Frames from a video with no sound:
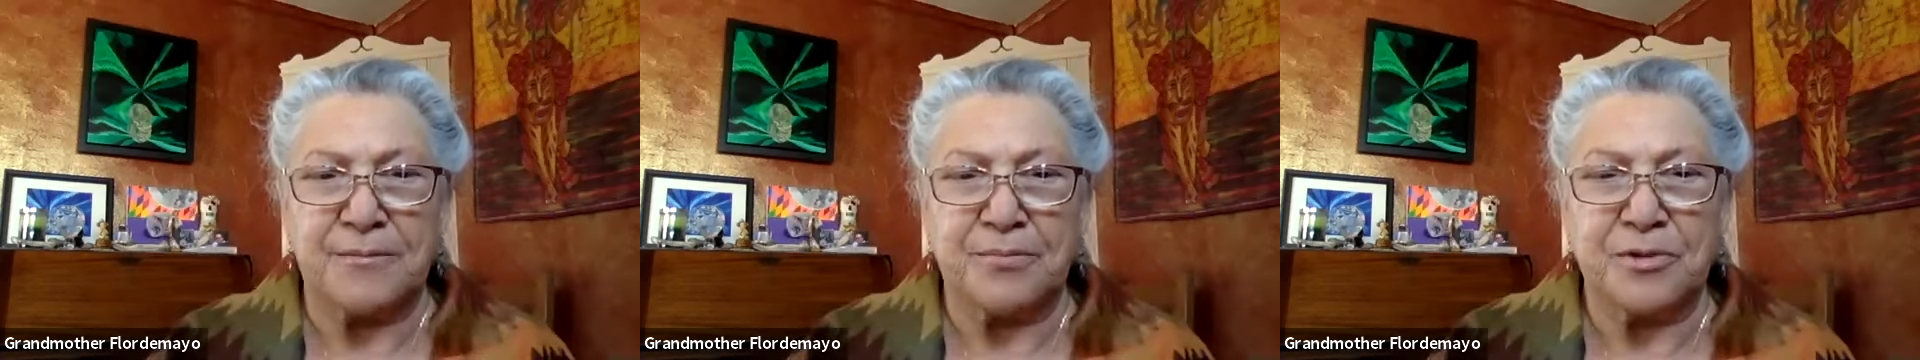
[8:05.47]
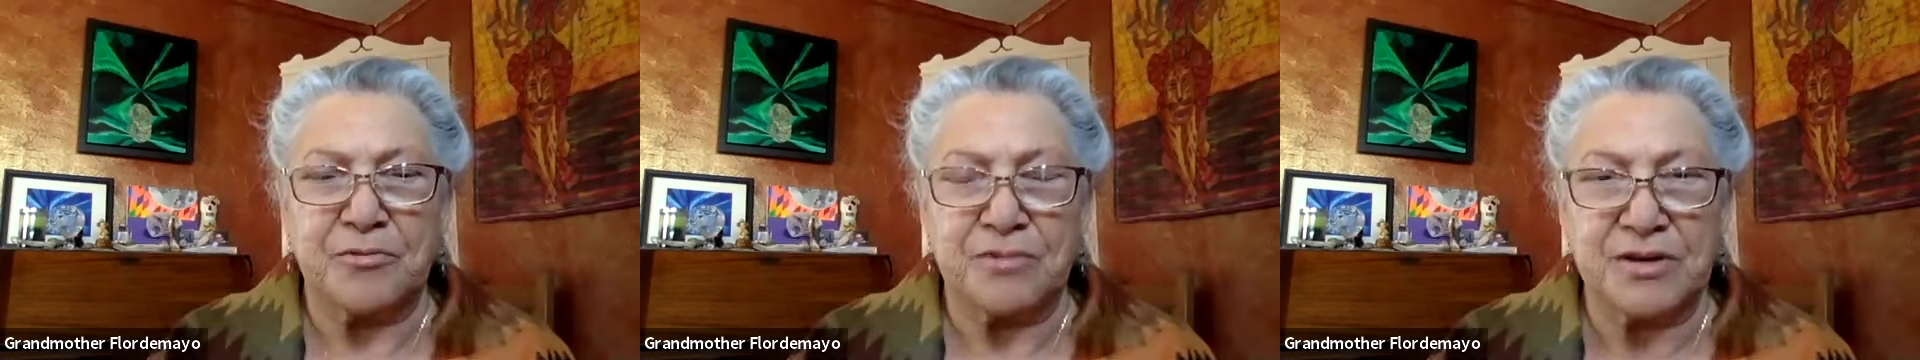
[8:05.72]

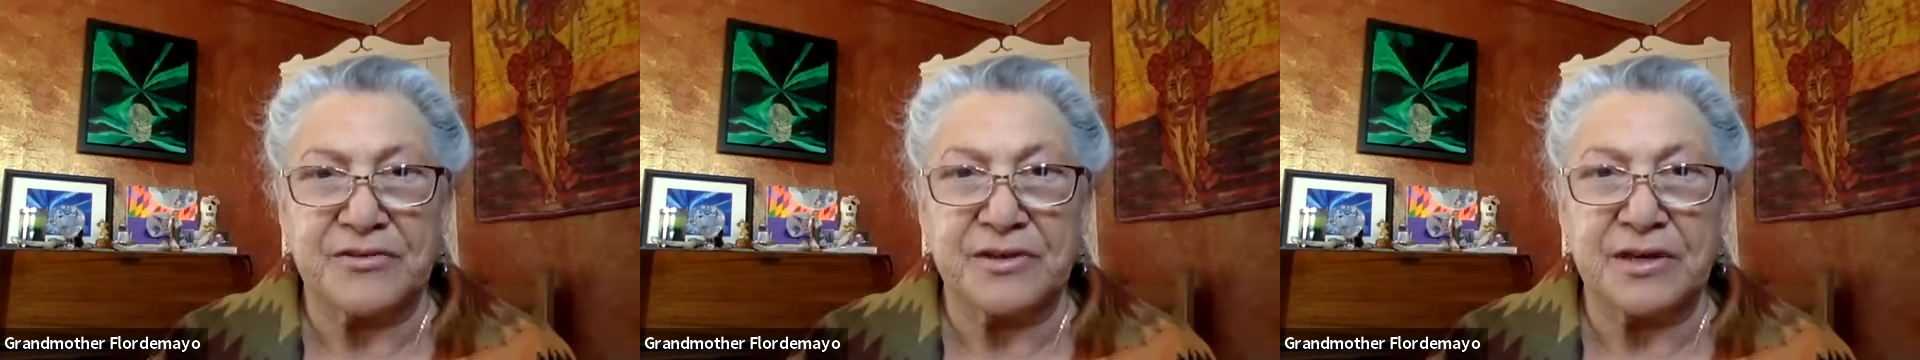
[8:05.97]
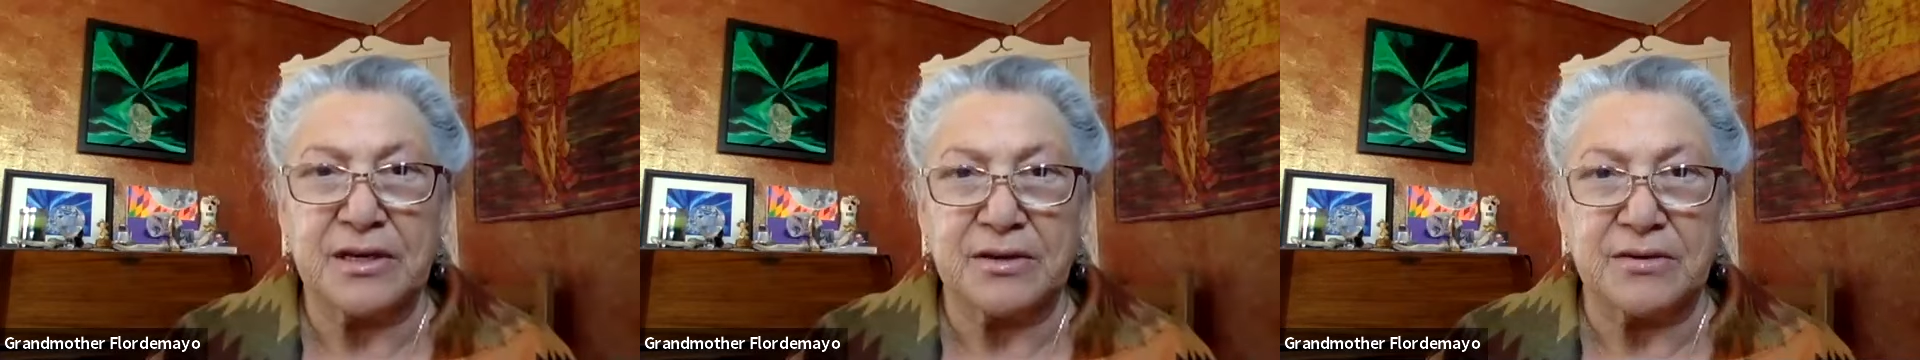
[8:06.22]

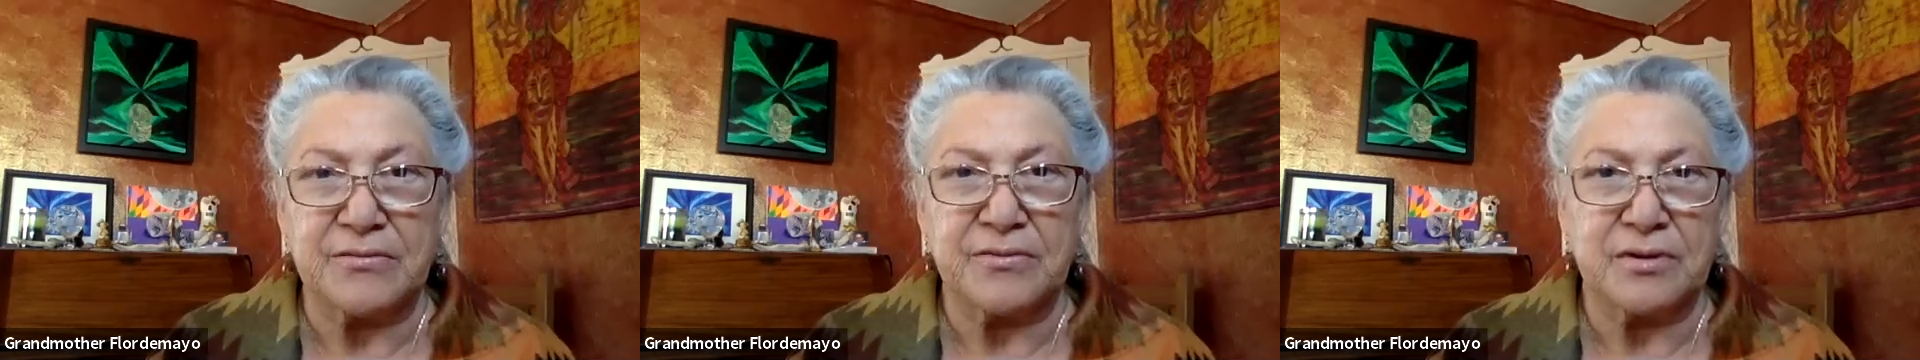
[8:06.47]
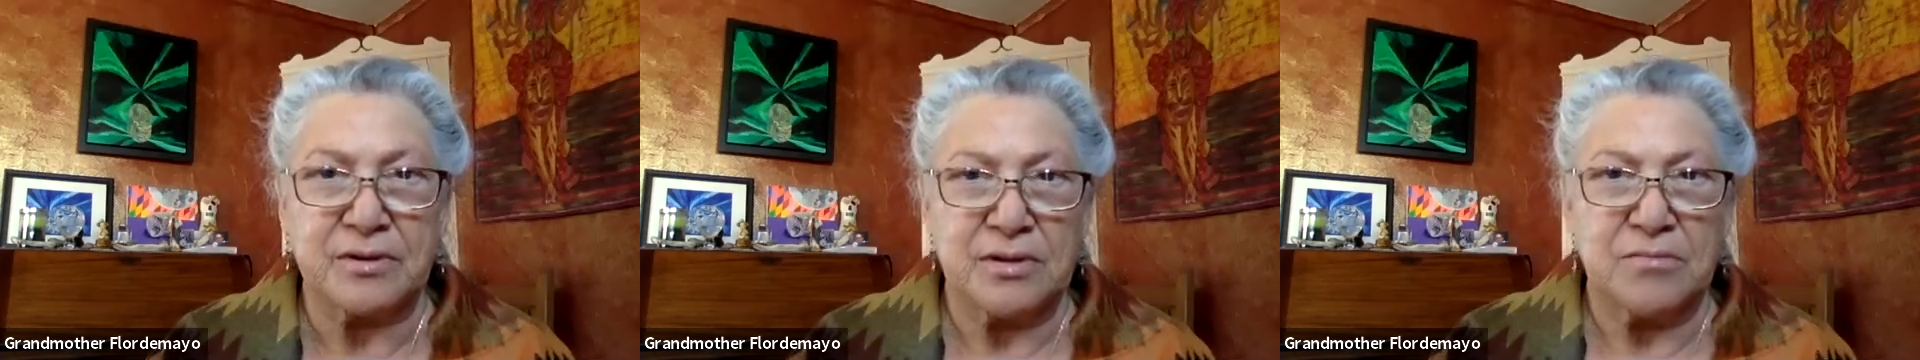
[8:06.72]
receive
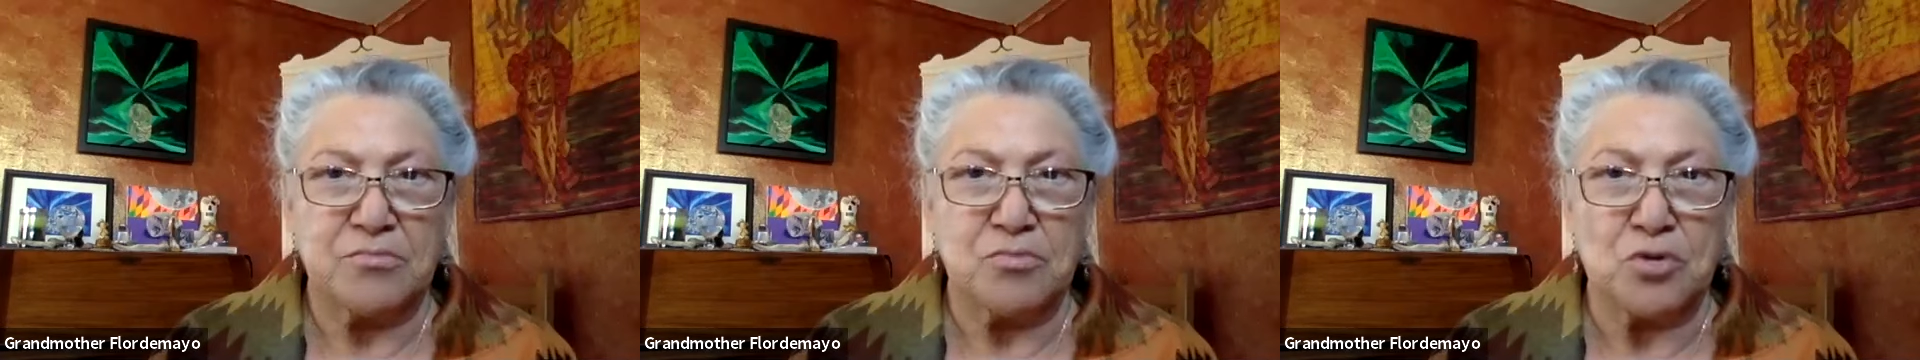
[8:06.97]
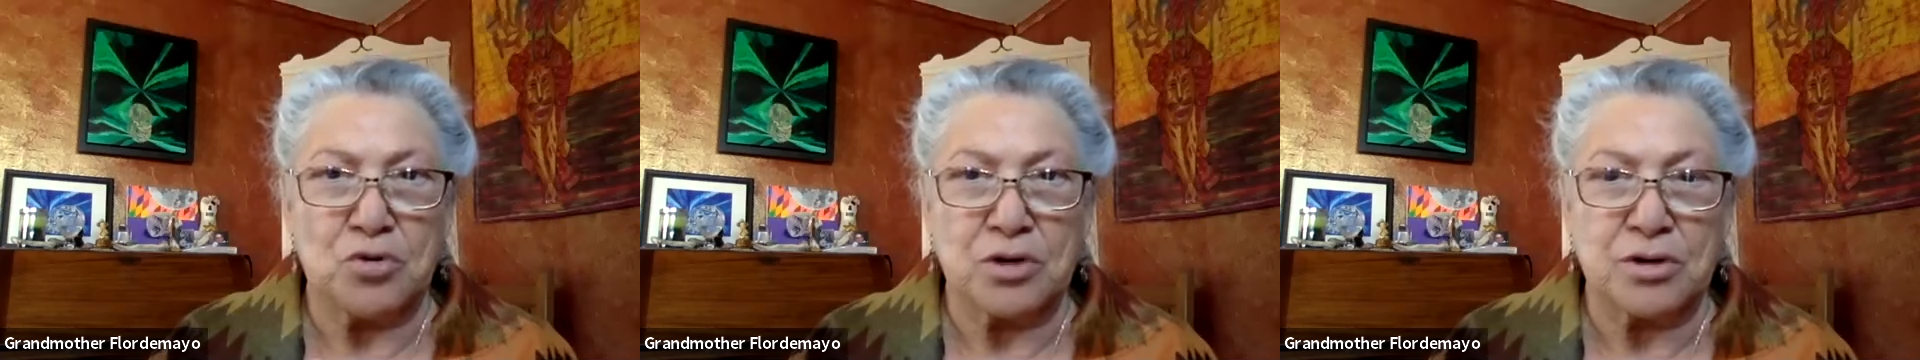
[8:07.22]

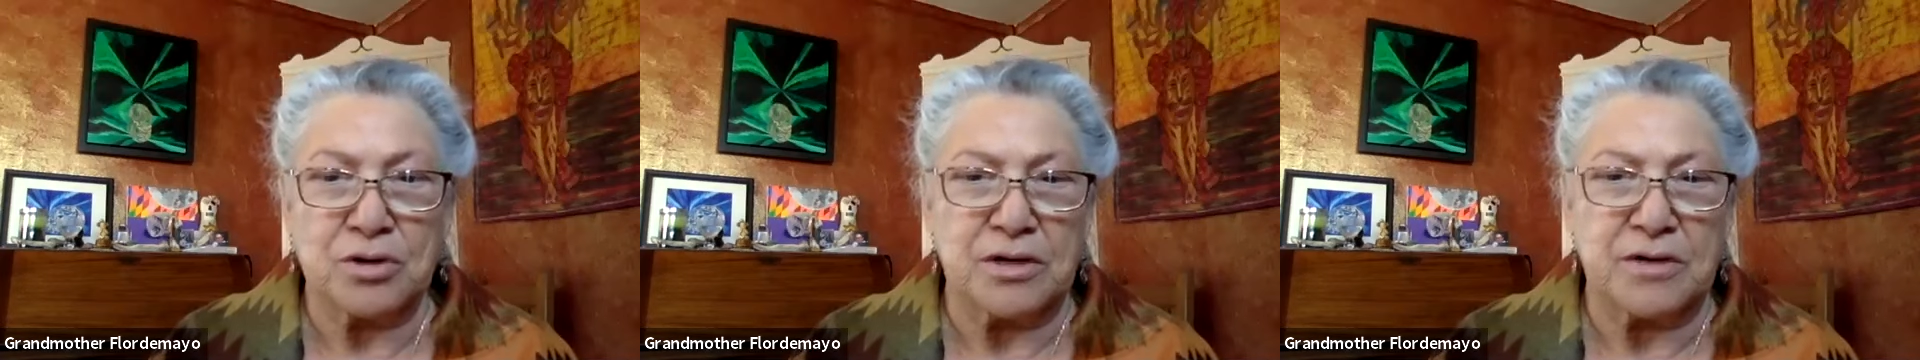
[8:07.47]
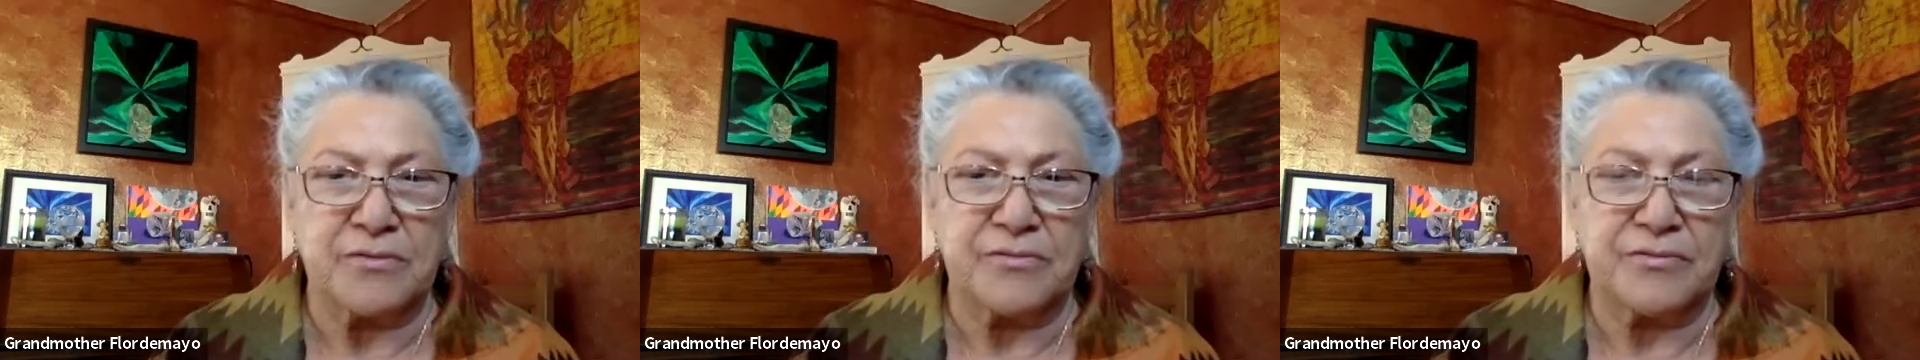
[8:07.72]
more
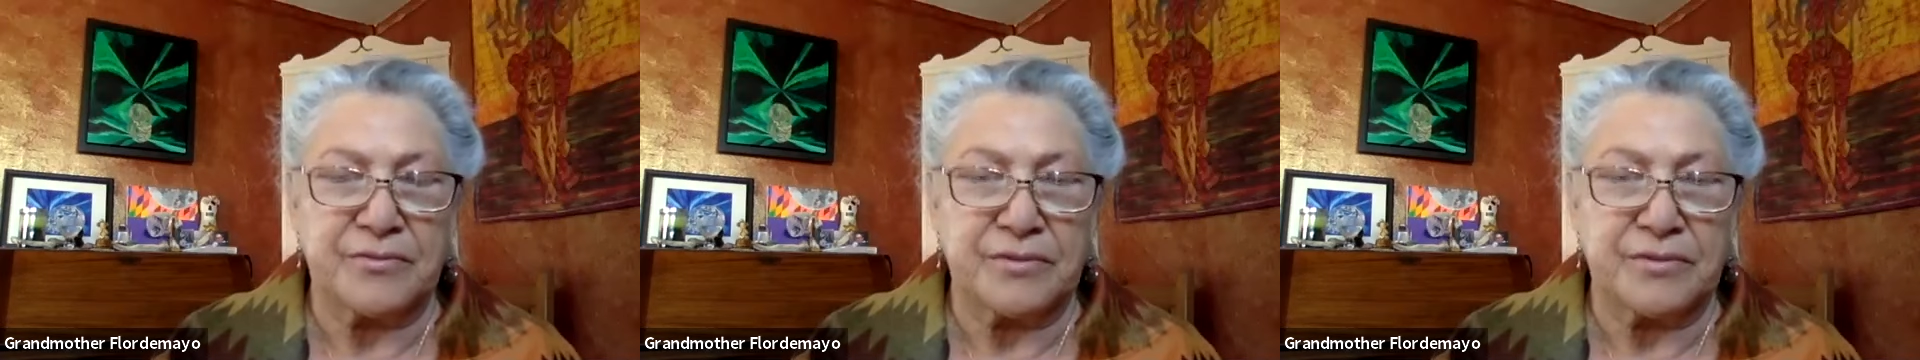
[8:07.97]
of